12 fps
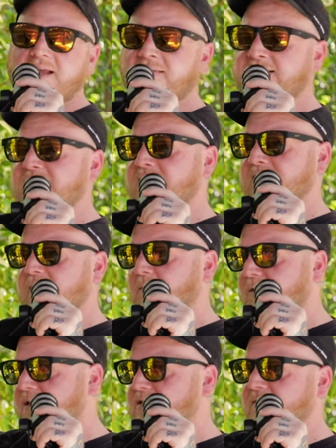And that's the
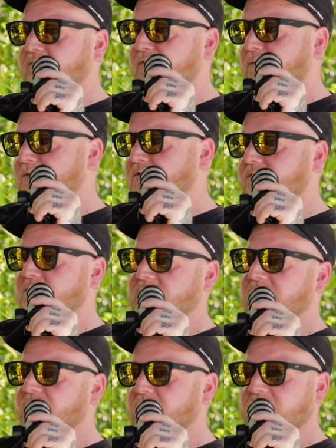same with these
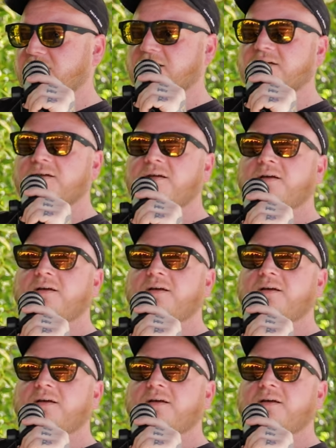influencers and everything.